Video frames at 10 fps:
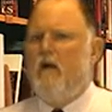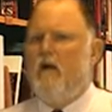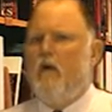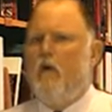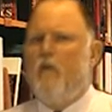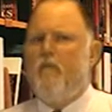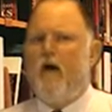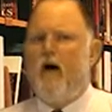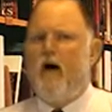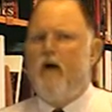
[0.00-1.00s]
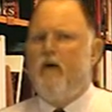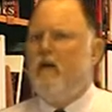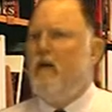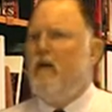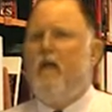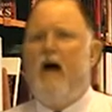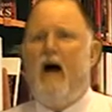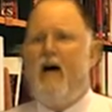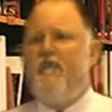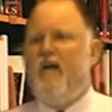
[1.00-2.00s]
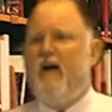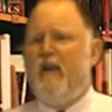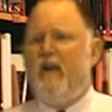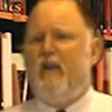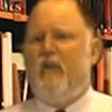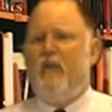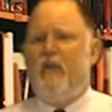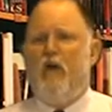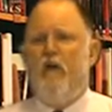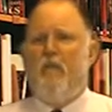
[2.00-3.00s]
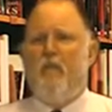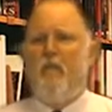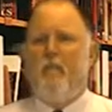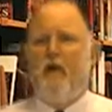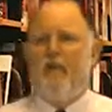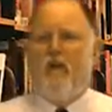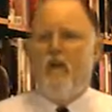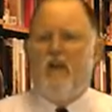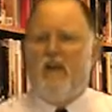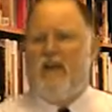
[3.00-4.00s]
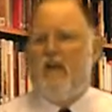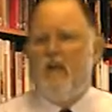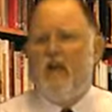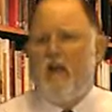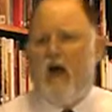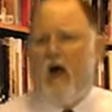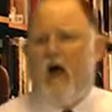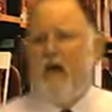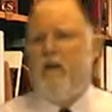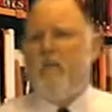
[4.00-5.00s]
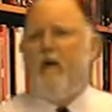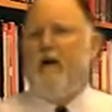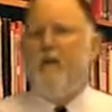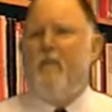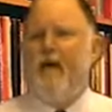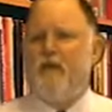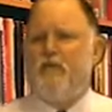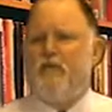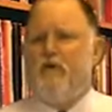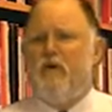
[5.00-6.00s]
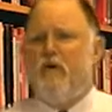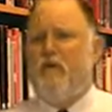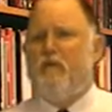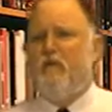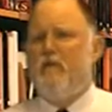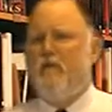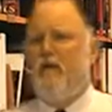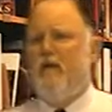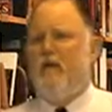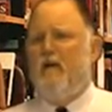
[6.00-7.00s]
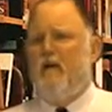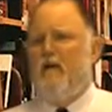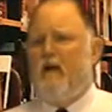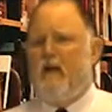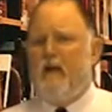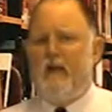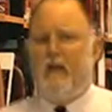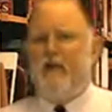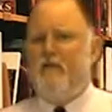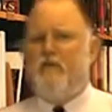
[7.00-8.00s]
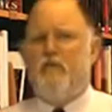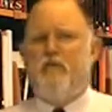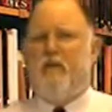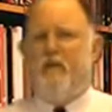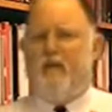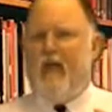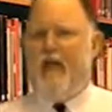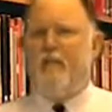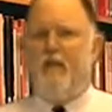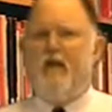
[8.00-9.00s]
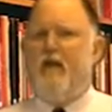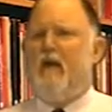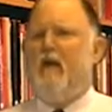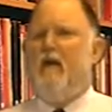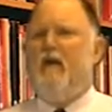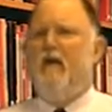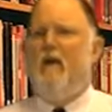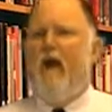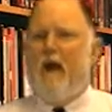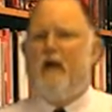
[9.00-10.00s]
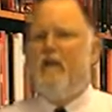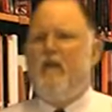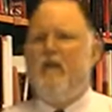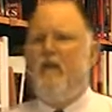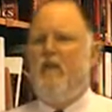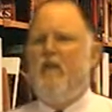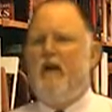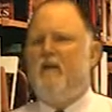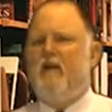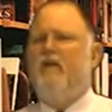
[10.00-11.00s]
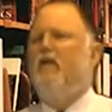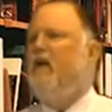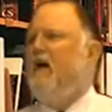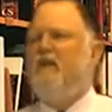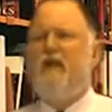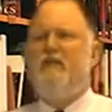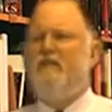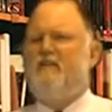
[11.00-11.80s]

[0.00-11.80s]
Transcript: know about the high finance of a lending item like a MasterCard? A lending instrument that big, how do they know that? They